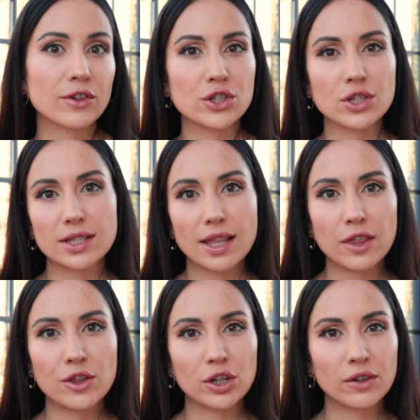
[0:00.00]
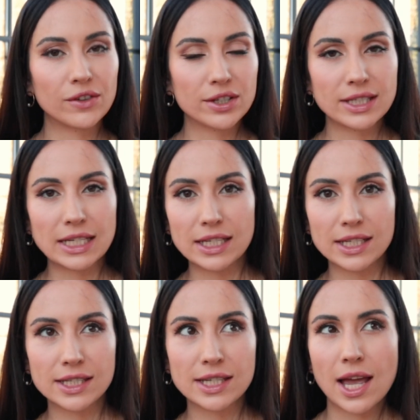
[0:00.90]
versus leather
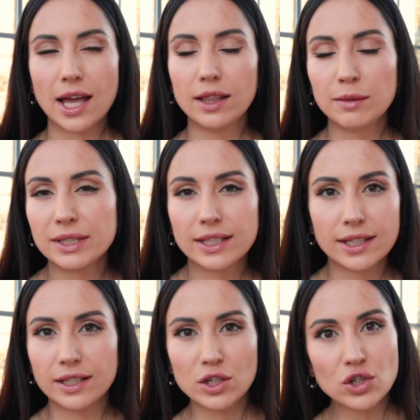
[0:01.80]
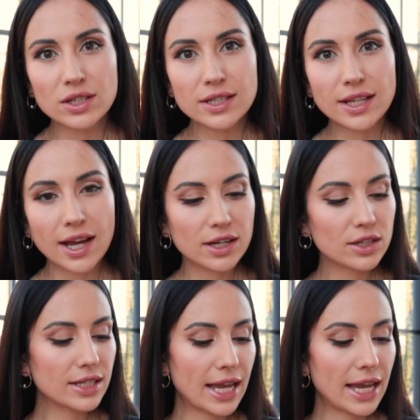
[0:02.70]
versus limited edition styles,